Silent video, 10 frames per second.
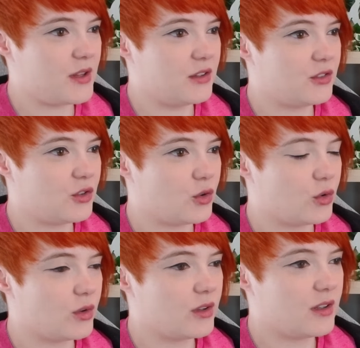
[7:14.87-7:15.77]
these
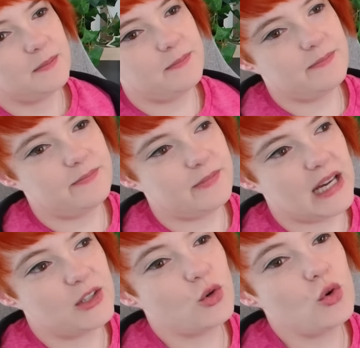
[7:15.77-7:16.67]
two?
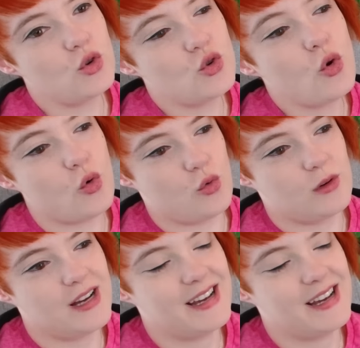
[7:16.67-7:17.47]
I don't know.